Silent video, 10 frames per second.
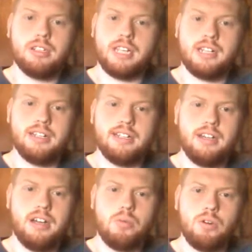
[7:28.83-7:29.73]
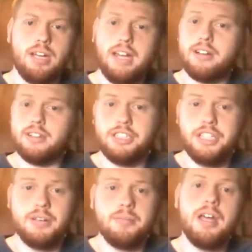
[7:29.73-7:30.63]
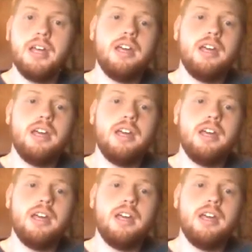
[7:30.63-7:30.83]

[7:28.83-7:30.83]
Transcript: It's kind of like working out at the gym.